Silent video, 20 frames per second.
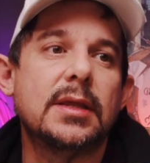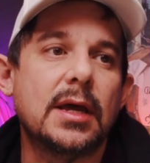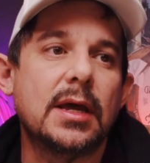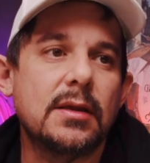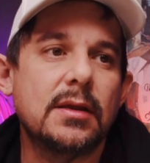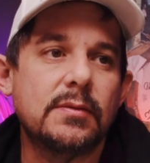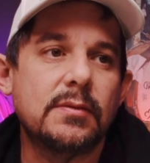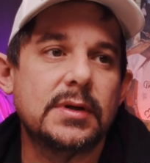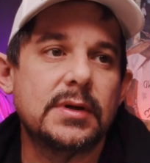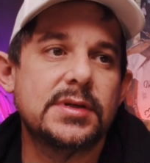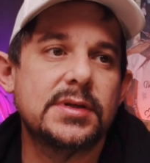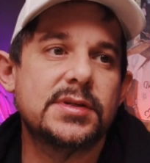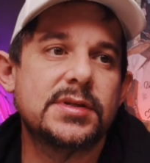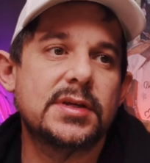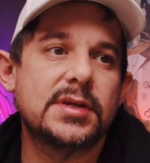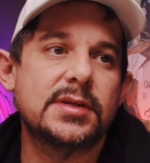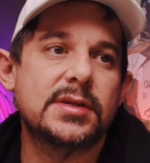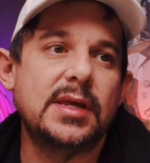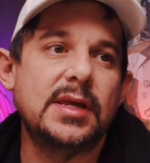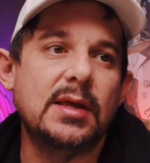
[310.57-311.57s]
The other one
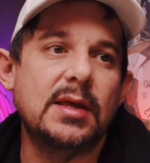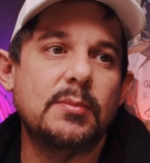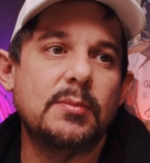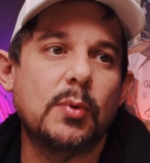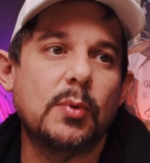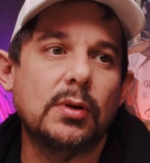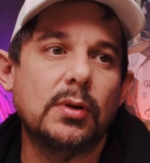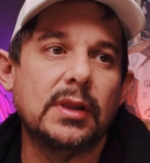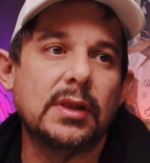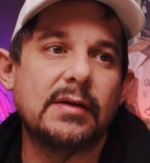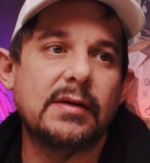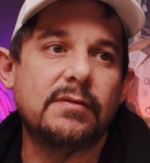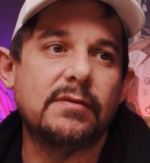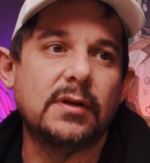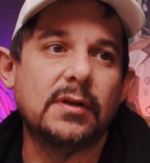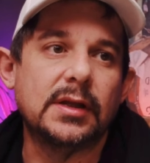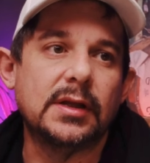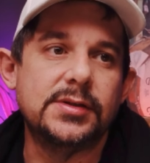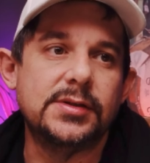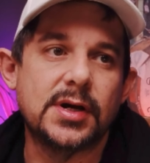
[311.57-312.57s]
is this gimbal
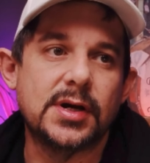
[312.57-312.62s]
level